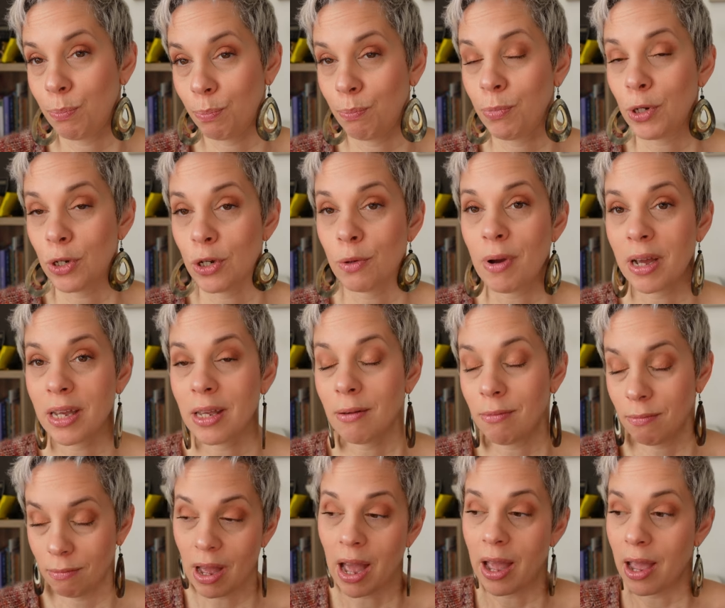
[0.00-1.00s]
put to my,
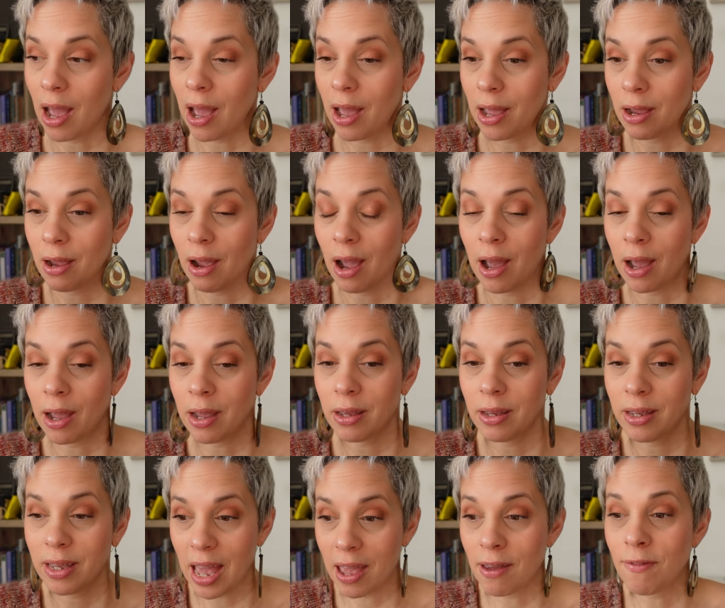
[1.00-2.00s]
I
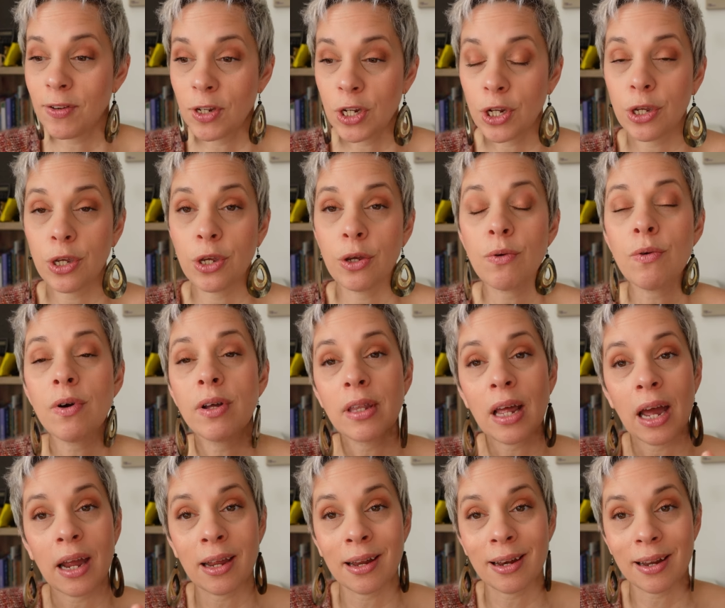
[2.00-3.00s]
gave to you and
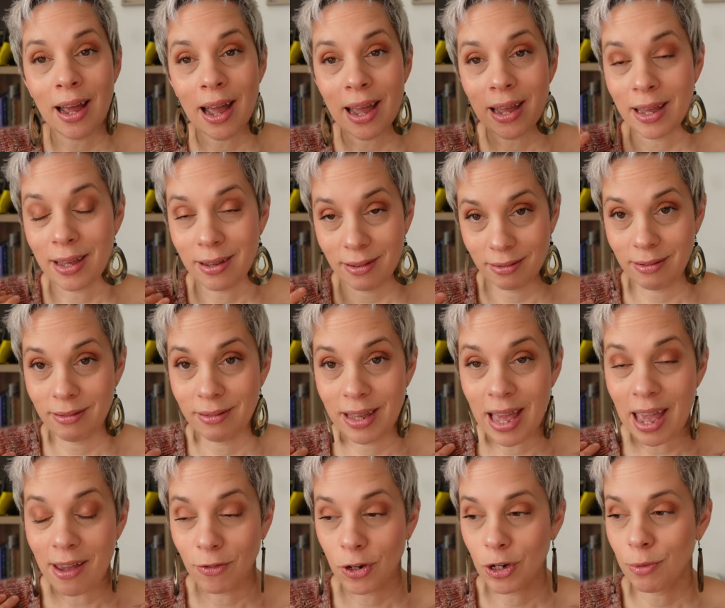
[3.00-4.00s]
I
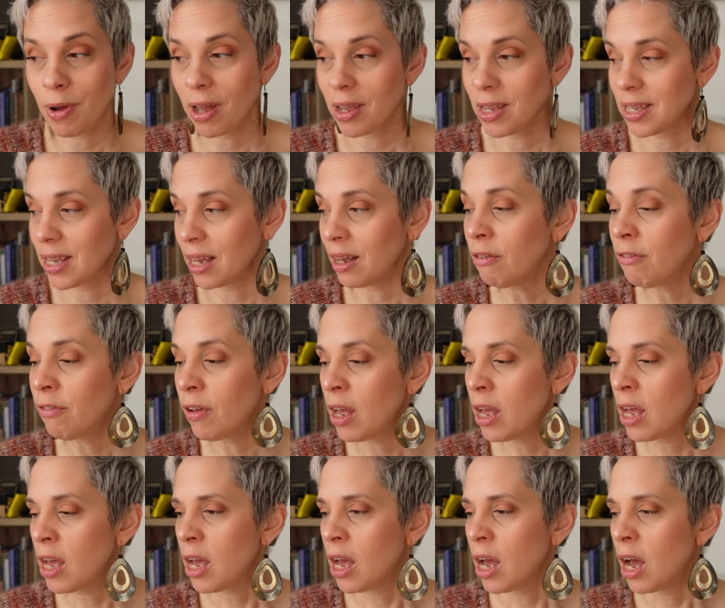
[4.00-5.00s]
gave to myself.
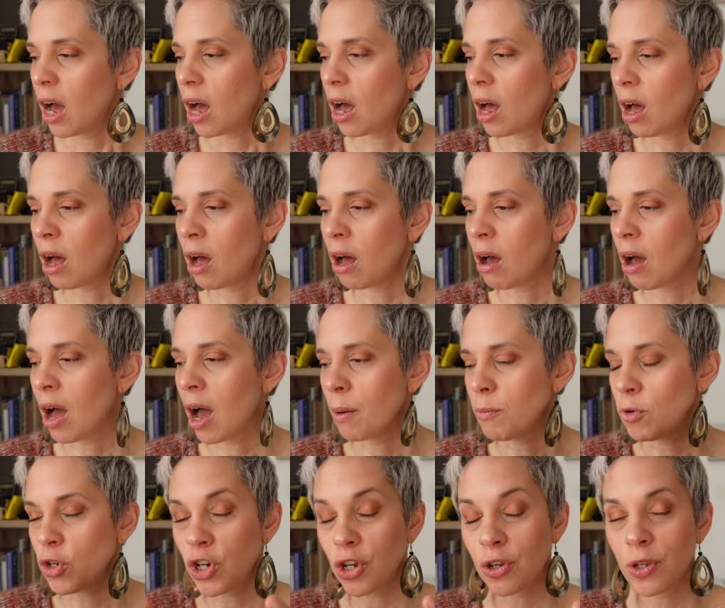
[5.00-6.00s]

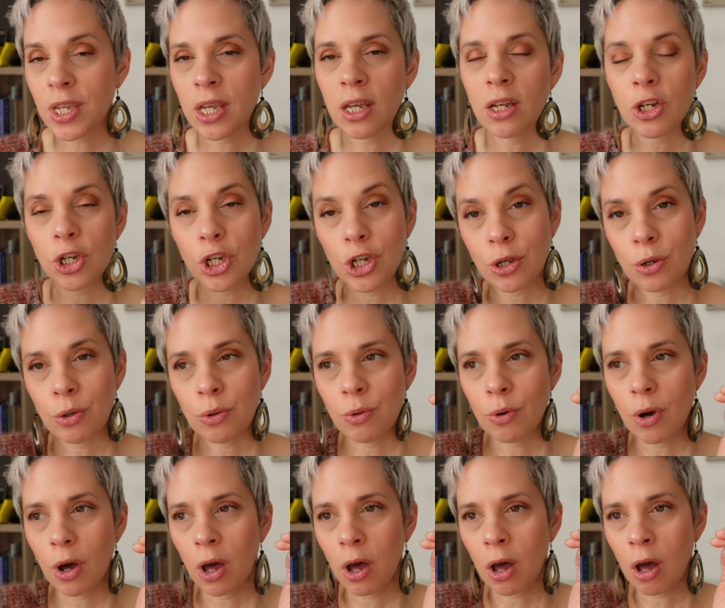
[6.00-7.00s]
I'm choosing
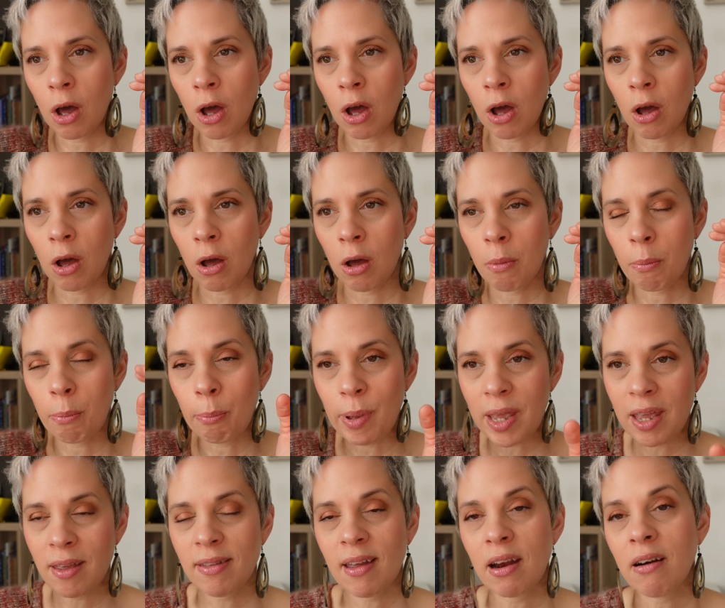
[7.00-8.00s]
to
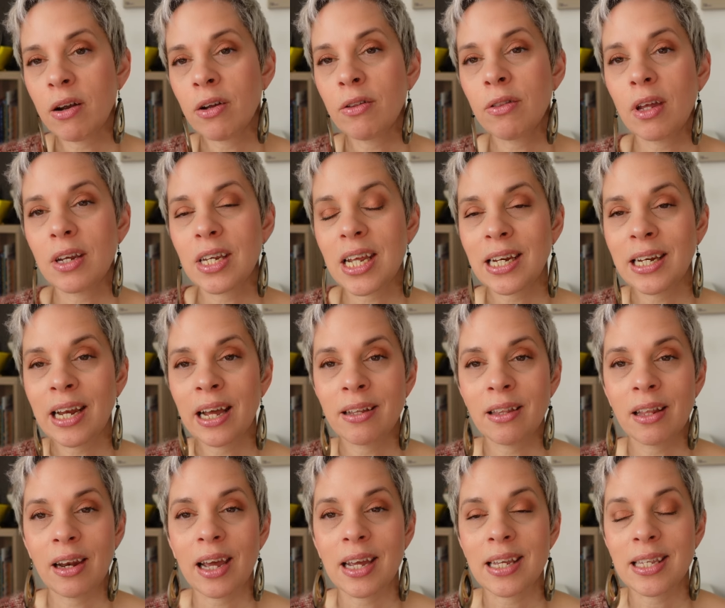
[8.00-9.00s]
be there on the deadline
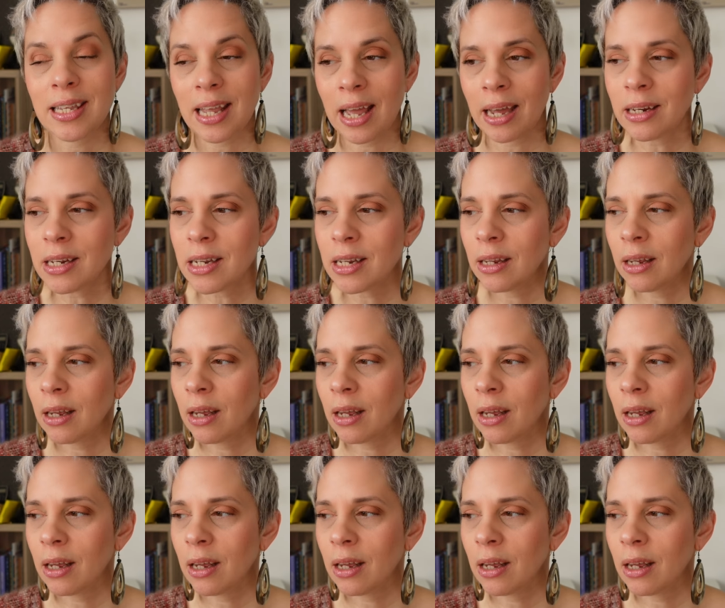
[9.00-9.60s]
that I said,